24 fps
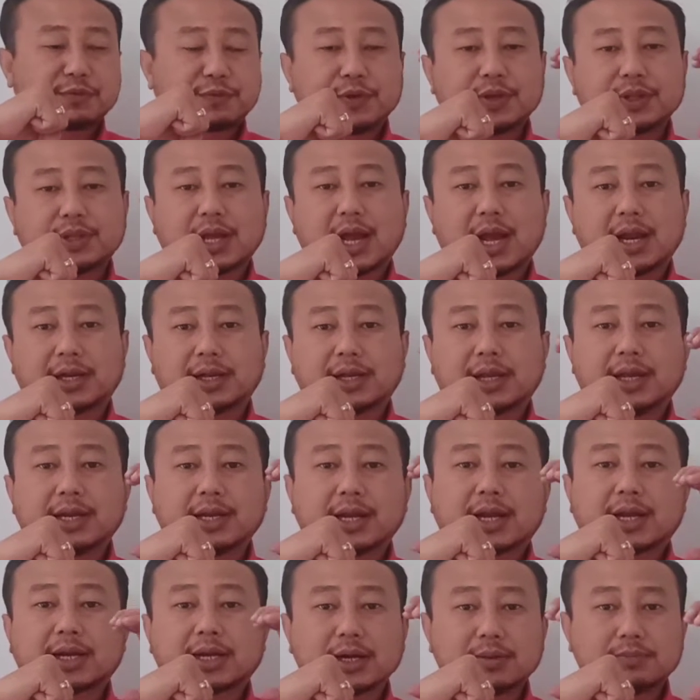fitted in
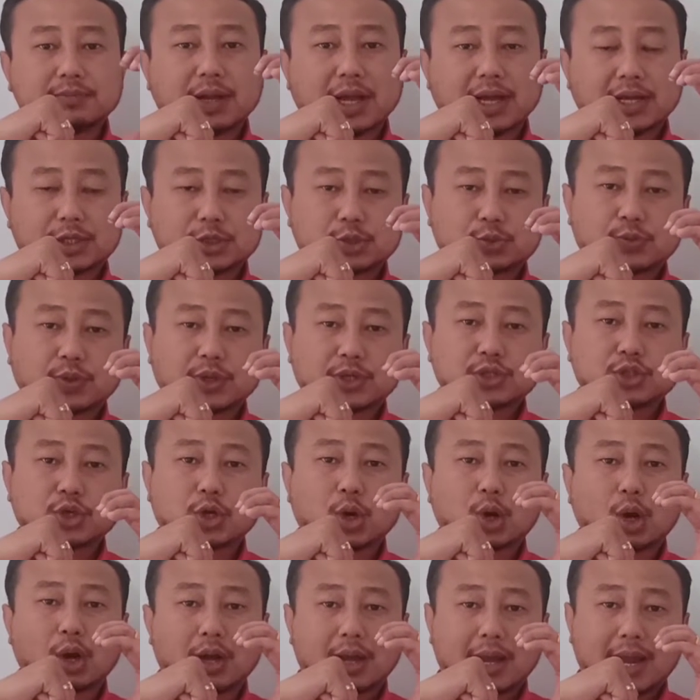a cup-like
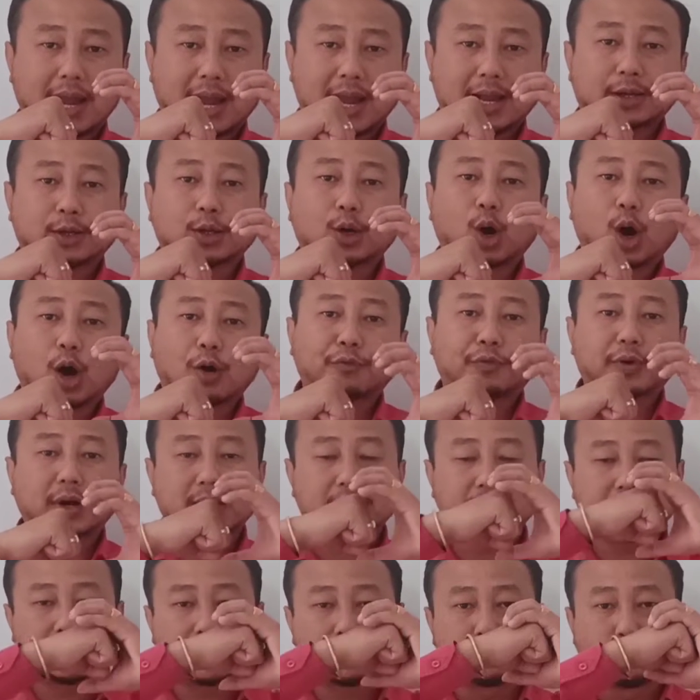structure end of
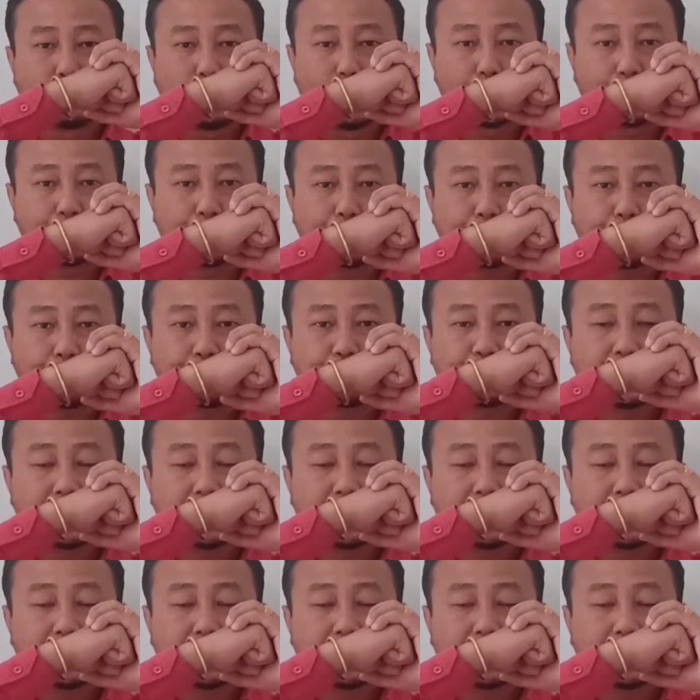another bone.